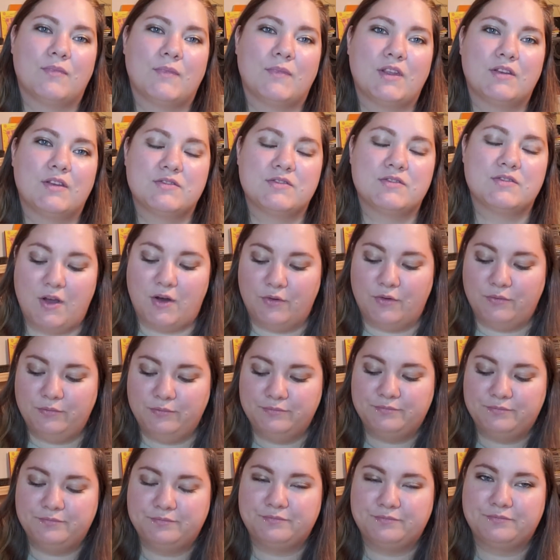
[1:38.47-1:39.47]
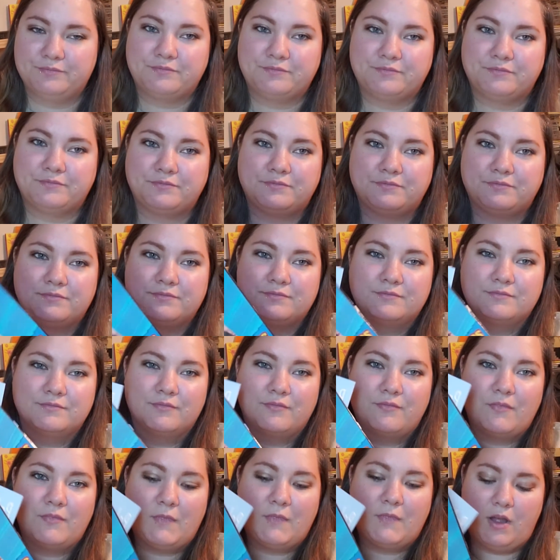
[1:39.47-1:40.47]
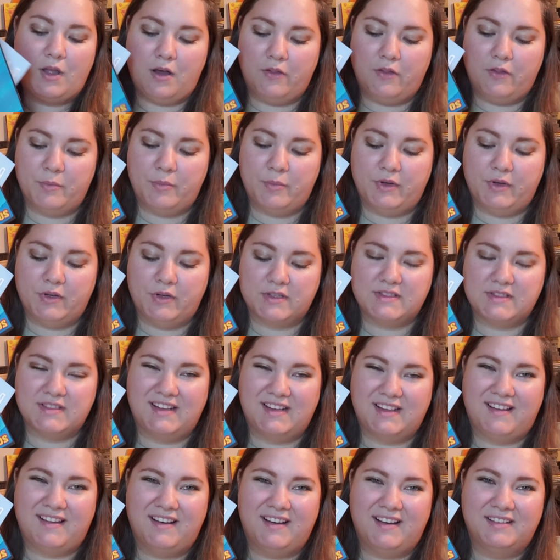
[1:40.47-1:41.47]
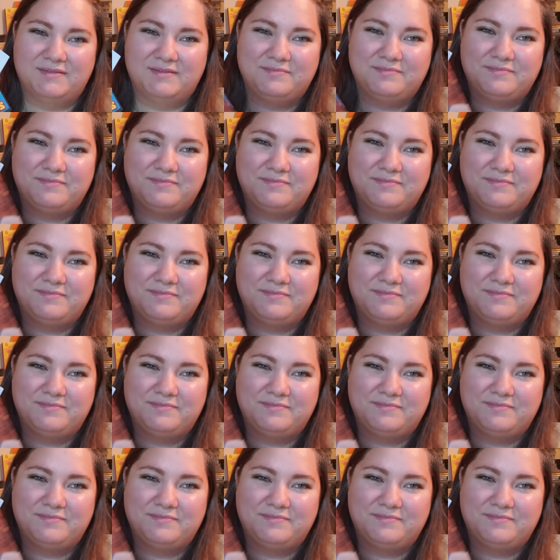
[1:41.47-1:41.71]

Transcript: So, all the books that I got,